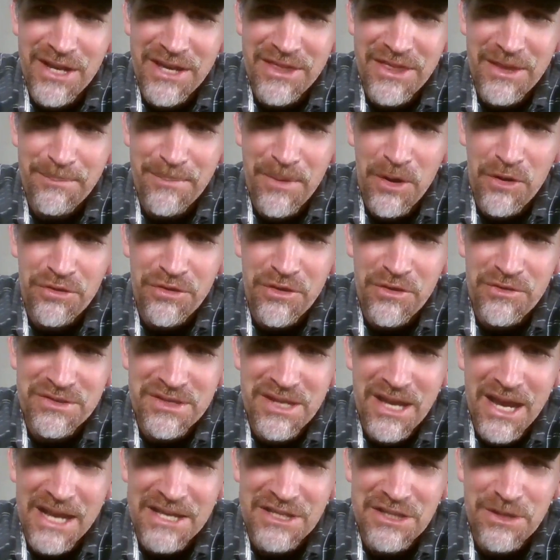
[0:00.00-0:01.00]
I think both those
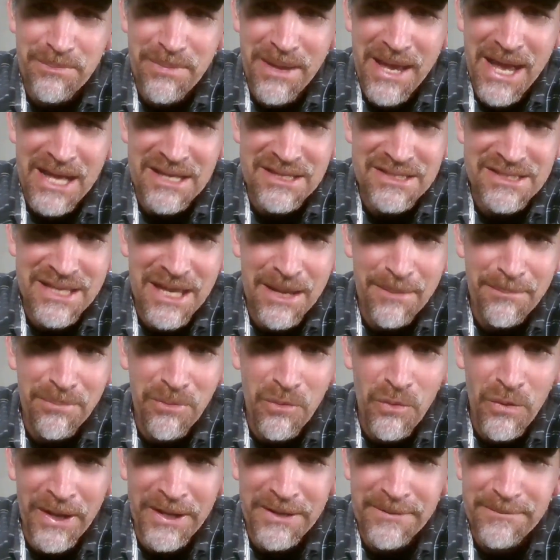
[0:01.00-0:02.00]
guys are past that
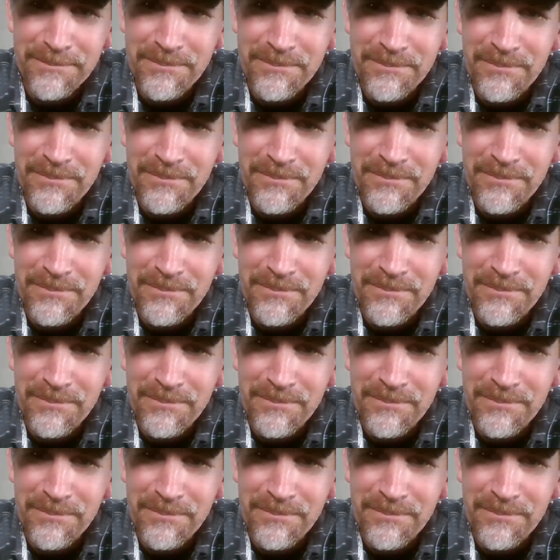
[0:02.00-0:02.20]
point.